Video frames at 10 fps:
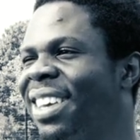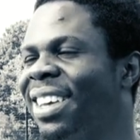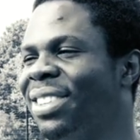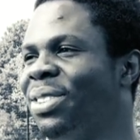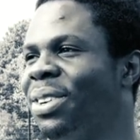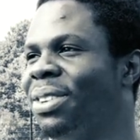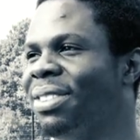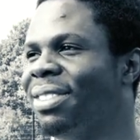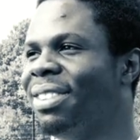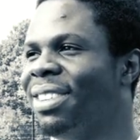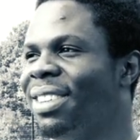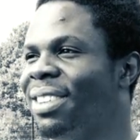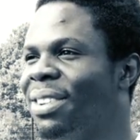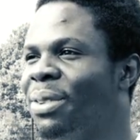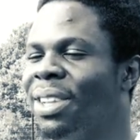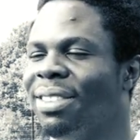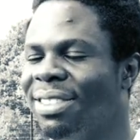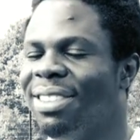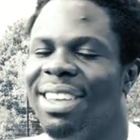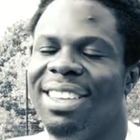Yeah, so, well,
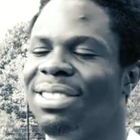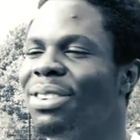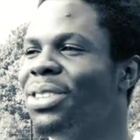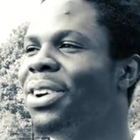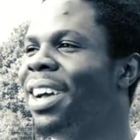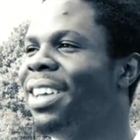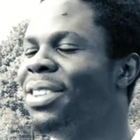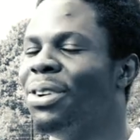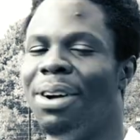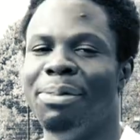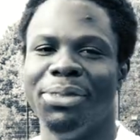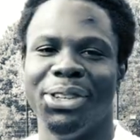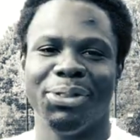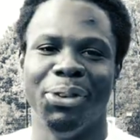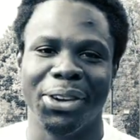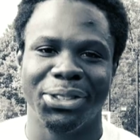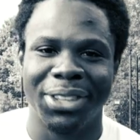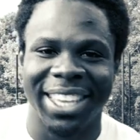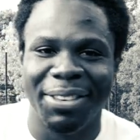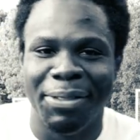yeah, so it's alright, I'm just focused on
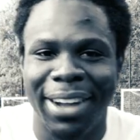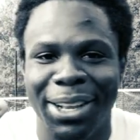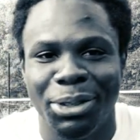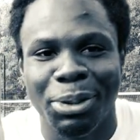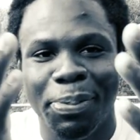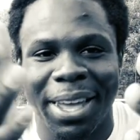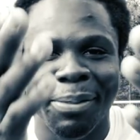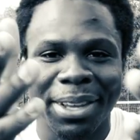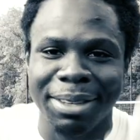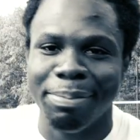giving value to amazing